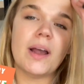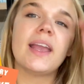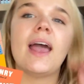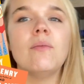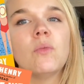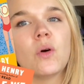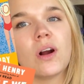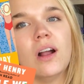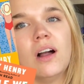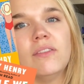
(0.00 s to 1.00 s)
I am
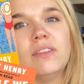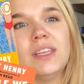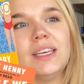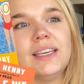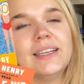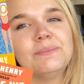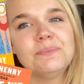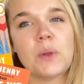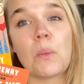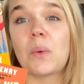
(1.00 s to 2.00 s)
more of the
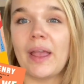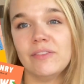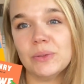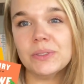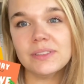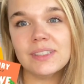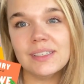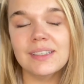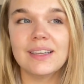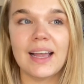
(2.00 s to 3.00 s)
rivals,
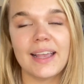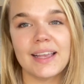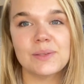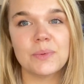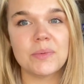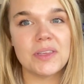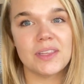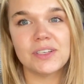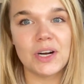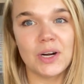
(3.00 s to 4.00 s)
I guess would be the
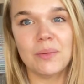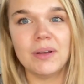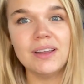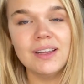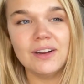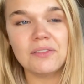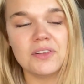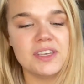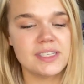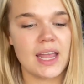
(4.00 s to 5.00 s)
term for
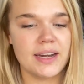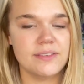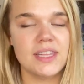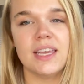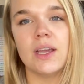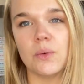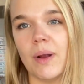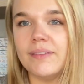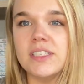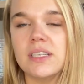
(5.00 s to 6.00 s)
this kind of thing,
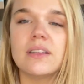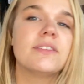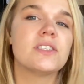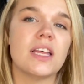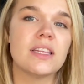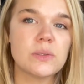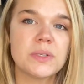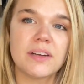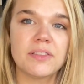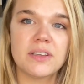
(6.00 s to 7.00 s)
rivals to lovers, and this one
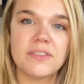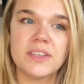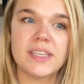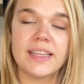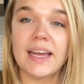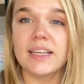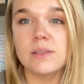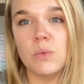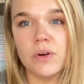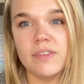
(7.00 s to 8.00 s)
definitely feels like that is
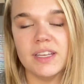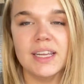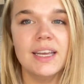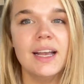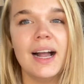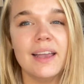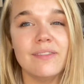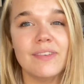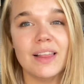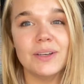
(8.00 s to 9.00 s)
more of it.
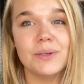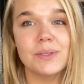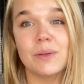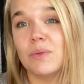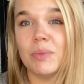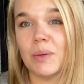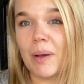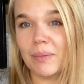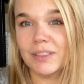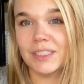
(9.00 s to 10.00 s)
It follows the book
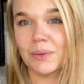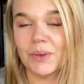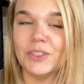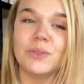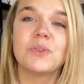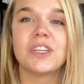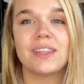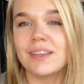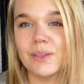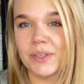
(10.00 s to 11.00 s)
publishing world, which I
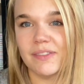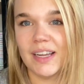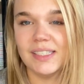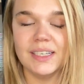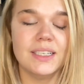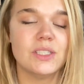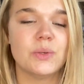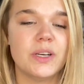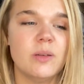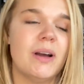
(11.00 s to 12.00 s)
think is always fascinating to
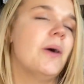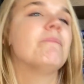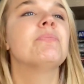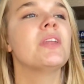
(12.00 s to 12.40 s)
read about.